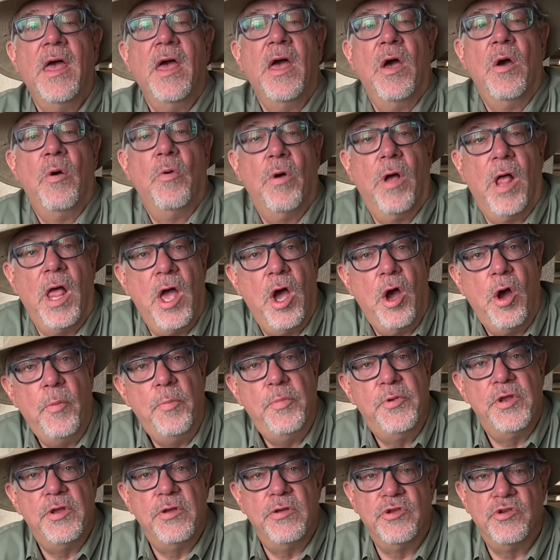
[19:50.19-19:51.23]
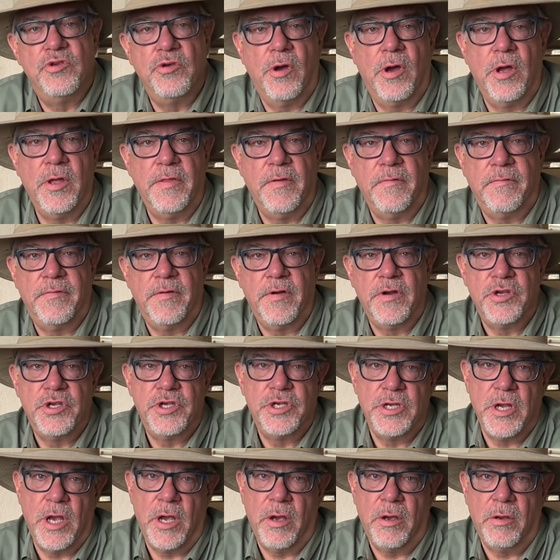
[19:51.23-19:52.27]
Well, I hope you enjoyed the first
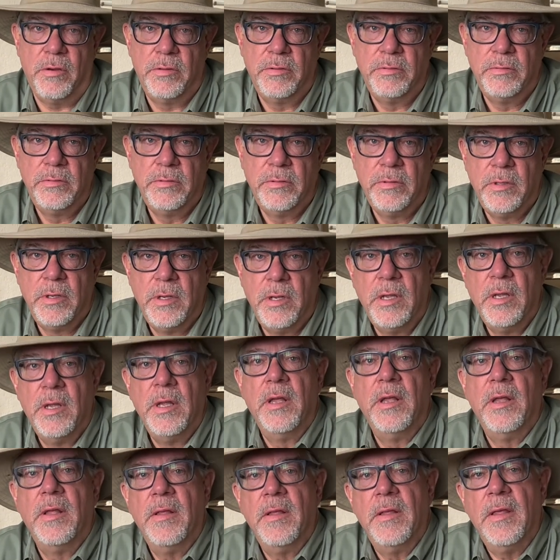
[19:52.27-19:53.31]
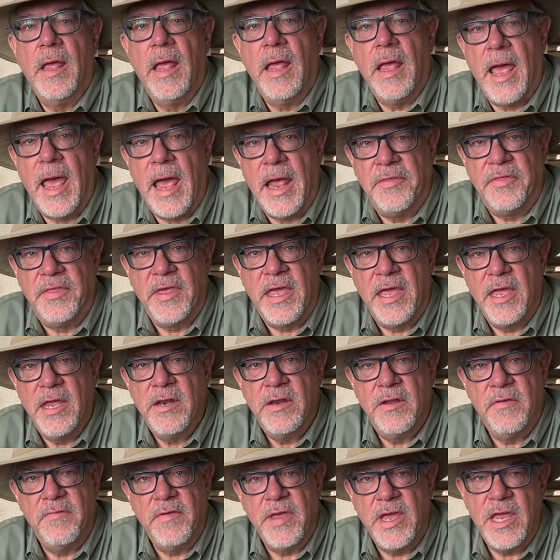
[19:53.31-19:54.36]
show. At the end
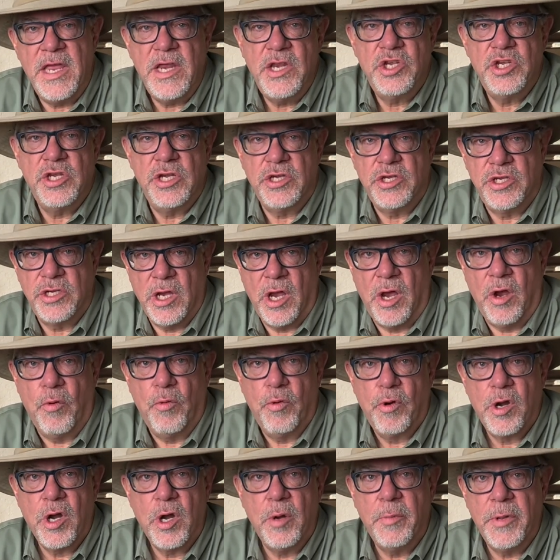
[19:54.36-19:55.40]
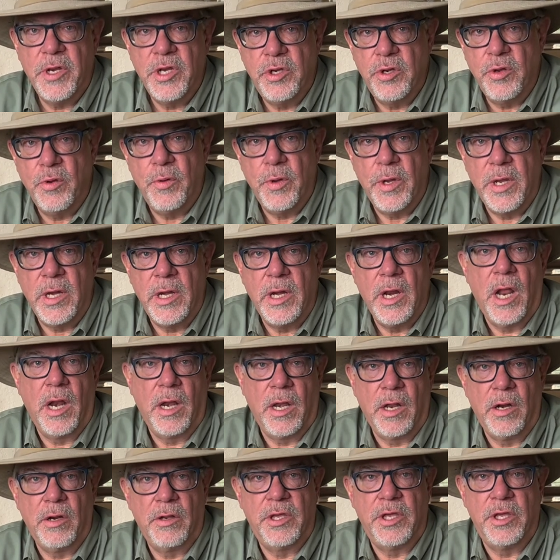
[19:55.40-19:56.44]
of each show, we're going to be doing a
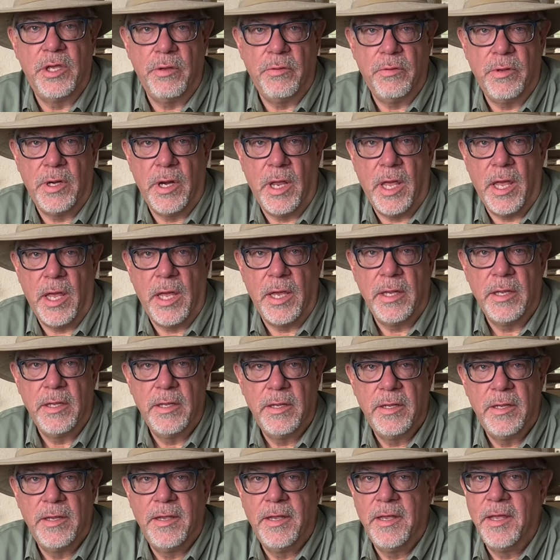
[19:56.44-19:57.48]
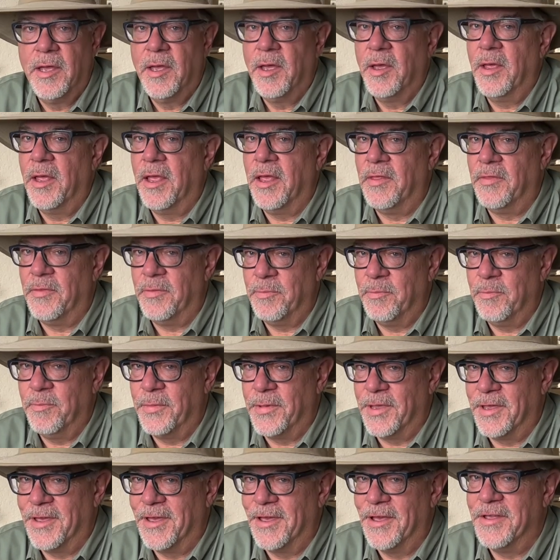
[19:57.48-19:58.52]
little Q&A. And
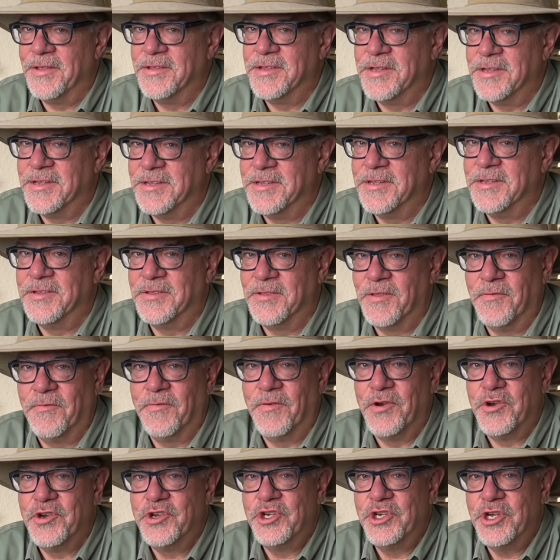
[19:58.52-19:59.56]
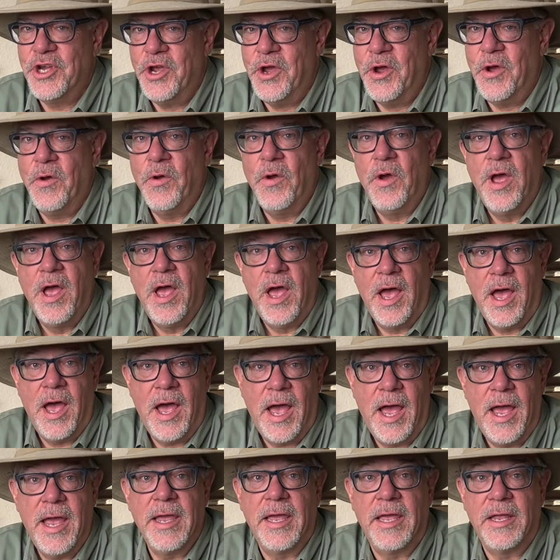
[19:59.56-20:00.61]
because this is the first show,
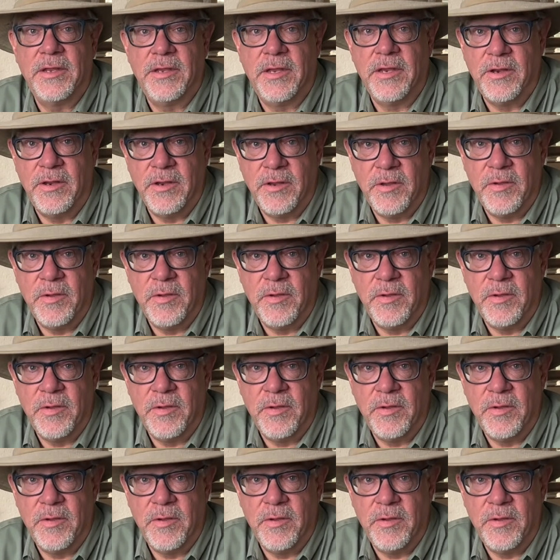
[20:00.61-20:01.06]
I get to do